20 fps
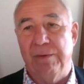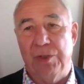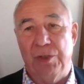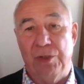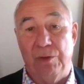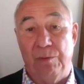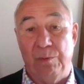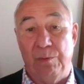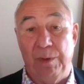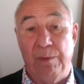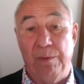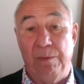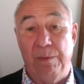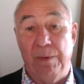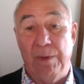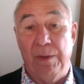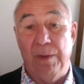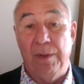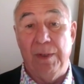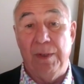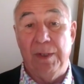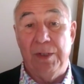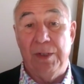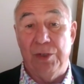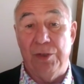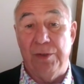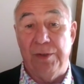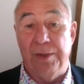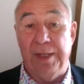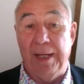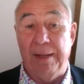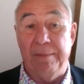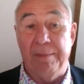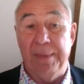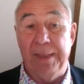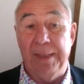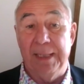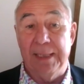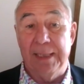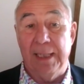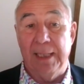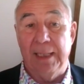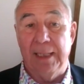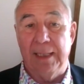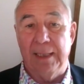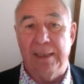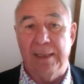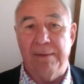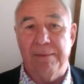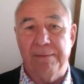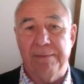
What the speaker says: should that be desired.